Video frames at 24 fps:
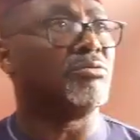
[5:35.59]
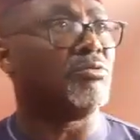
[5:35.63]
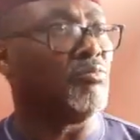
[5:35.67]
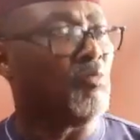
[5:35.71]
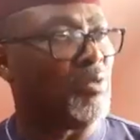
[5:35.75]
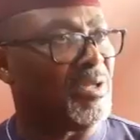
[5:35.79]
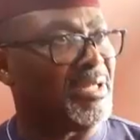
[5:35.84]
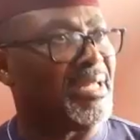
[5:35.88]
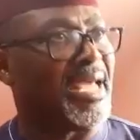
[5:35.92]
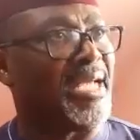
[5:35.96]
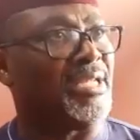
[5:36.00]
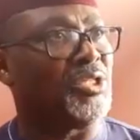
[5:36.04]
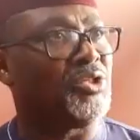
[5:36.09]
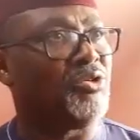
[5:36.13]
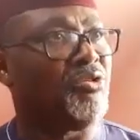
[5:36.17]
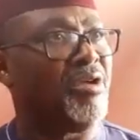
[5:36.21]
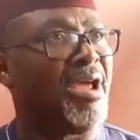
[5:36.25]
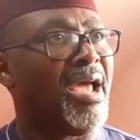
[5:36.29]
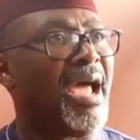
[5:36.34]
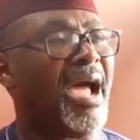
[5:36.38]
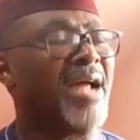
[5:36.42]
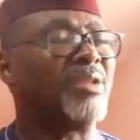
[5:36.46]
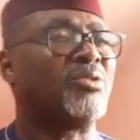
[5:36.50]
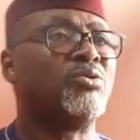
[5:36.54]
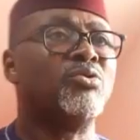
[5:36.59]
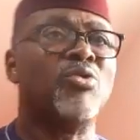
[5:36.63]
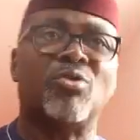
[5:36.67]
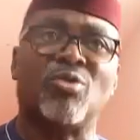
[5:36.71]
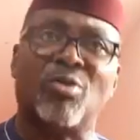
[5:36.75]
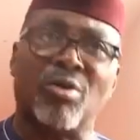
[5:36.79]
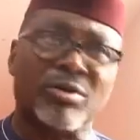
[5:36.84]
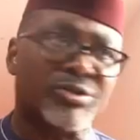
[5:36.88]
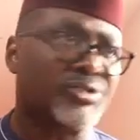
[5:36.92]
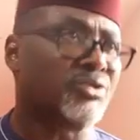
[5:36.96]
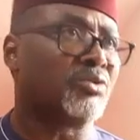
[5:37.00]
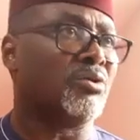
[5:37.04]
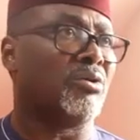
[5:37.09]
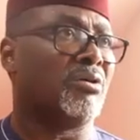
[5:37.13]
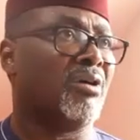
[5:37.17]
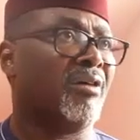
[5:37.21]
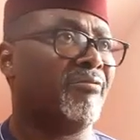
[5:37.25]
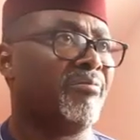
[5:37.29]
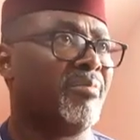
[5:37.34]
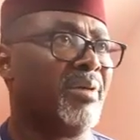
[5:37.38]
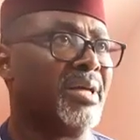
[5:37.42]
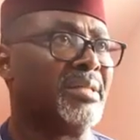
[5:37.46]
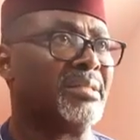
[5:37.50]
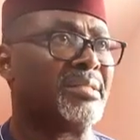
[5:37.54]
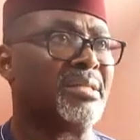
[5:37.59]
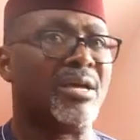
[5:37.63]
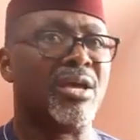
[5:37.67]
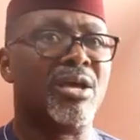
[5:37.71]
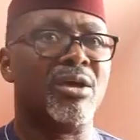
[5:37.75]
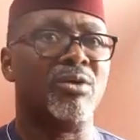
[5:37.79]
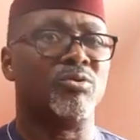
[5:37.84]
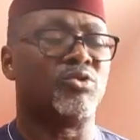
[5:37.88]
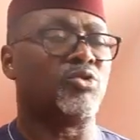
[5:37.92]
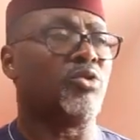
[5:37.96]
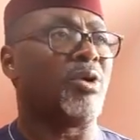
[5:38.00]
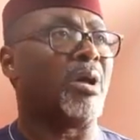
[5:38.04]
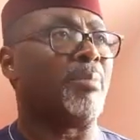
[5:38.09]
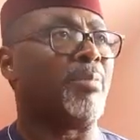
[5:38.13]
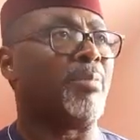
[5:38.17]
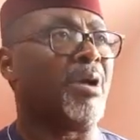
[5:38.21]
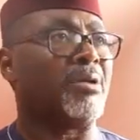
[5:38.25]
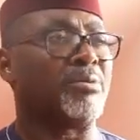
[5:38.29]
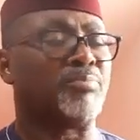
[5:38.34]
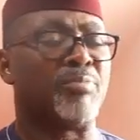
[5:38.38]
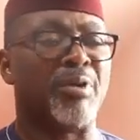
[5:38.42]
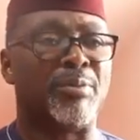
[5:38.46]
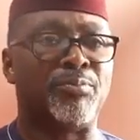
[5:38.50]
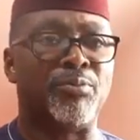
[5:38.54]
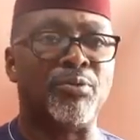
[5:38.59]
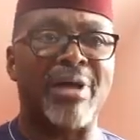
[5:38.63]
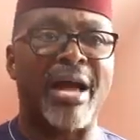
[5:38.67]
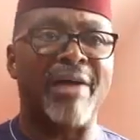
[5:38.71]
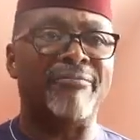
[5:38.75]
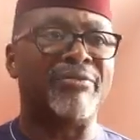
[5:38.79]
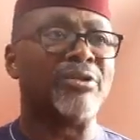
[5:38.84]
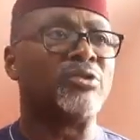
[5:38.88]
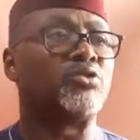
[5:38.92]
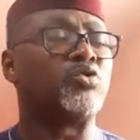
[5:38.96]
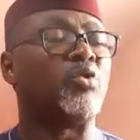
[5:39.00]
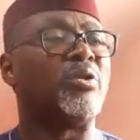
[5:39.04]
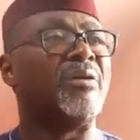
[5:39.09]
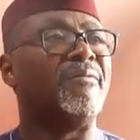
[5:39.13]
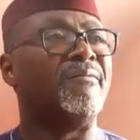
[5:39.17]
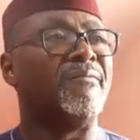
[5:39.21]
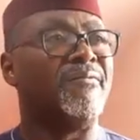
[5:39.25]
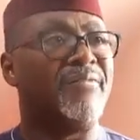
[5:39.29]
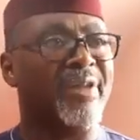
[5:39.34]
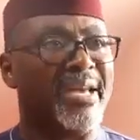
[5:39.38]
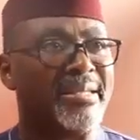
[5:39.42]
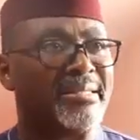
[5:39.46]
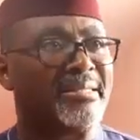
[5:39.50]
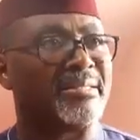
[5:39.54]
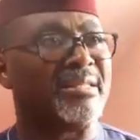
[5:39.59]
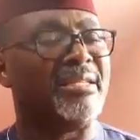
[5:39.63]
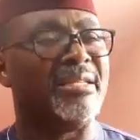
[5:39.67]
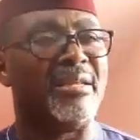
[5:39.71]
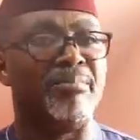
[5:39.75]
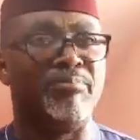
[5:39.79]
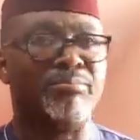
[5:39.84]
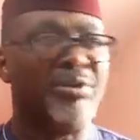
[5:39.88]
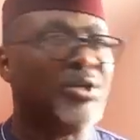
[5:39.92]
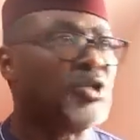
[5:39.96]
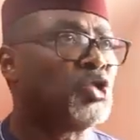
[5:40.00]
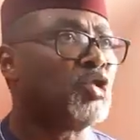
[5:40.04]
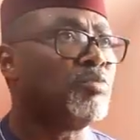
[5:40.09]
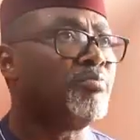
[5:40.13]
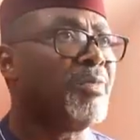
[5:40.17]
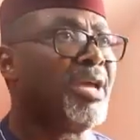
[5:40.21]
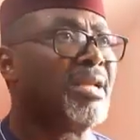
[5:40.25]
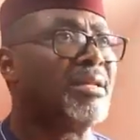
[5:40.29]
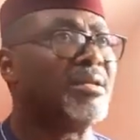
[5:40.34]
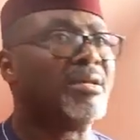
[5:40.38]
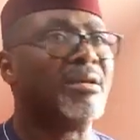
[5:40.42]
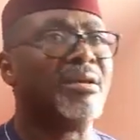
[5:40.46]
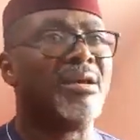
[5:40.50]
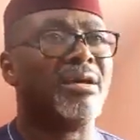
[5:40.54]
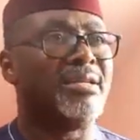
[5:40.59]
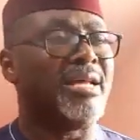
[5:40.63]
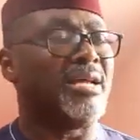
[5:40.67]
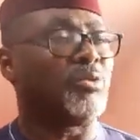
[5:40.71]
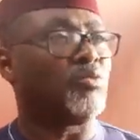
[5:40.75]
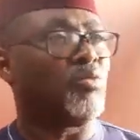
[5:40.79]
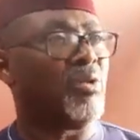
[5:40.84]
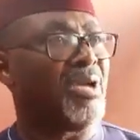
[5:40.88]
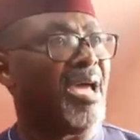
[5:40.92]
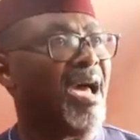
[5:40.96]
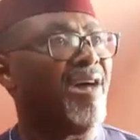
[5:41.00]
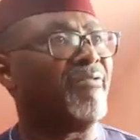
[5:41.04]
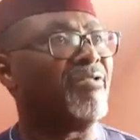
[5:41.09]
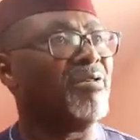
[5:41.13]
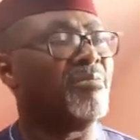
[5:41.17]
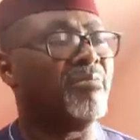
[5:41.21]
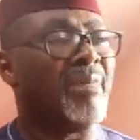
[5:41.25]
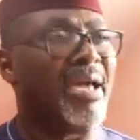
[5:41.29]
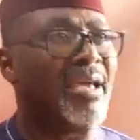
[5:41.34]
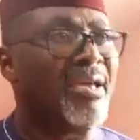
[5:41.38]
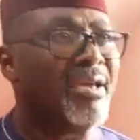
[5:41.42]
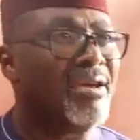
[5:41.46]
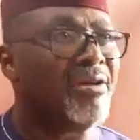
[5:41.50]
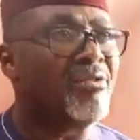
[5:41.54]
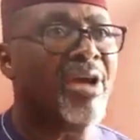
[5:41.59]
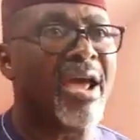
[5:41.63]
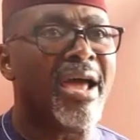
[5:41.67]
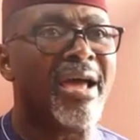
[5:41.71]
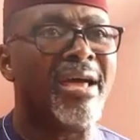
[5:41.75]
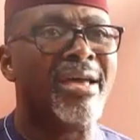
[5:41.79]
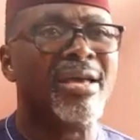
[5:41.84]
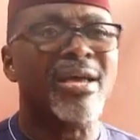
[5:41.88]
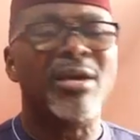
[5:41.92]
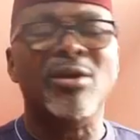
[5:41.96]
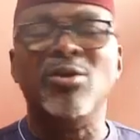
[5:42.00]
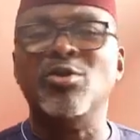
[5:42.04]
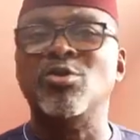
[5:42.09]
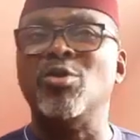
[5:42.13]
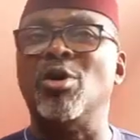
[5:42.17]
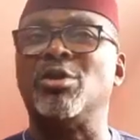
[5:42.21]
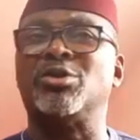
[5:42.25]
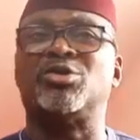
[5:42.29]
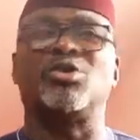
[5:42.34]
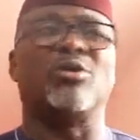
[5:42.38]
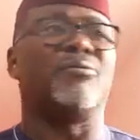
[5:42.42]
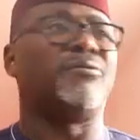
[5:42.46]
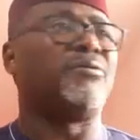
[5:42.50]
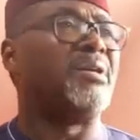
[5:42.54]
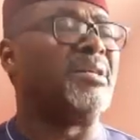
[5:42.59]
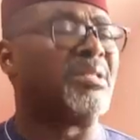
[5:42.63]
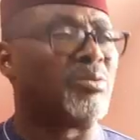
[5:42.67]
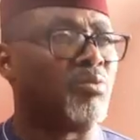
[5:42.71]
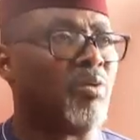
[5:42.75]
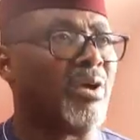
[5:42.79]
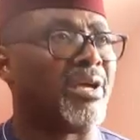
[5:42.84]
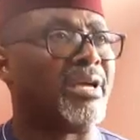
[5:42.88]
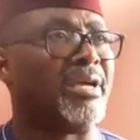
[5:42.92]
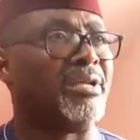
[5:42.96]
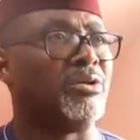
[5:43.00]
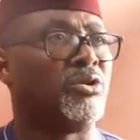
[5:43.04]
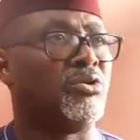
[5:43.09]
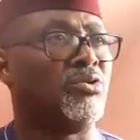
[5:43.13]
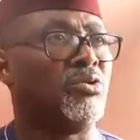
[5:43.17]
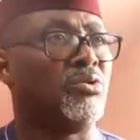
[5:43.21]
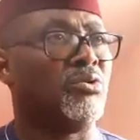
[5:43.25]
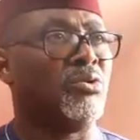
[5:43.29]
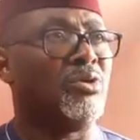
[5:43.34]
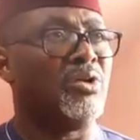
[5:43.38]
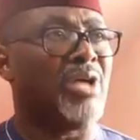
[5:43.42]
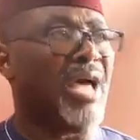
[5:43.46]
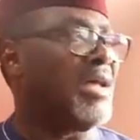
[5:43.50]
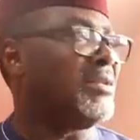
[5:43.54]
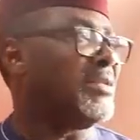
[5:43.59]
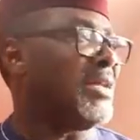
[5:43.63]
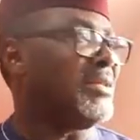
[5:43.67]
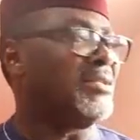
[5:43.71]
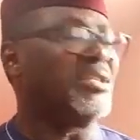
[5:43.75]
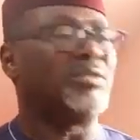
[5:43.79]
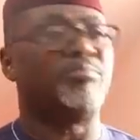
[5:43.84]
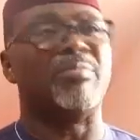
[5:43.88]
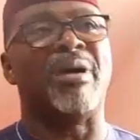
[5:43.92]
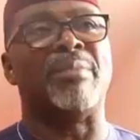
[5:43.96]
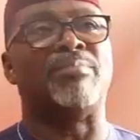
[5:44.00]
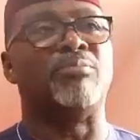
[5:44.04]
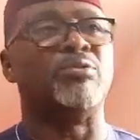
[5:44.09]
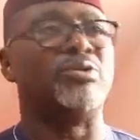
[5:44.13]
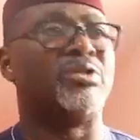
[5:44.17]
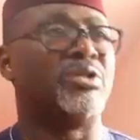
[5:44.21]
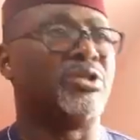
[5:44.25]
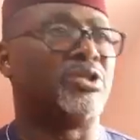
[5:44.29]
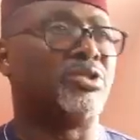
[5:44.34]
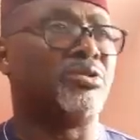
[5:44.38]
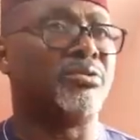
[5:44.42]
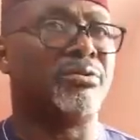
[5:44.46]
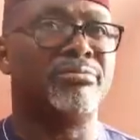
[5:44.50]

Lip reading: with Nigeria at no cost to government. Talk about people having to invest in the bitumen that we have in my area. Loads of things we can do, and that is my position.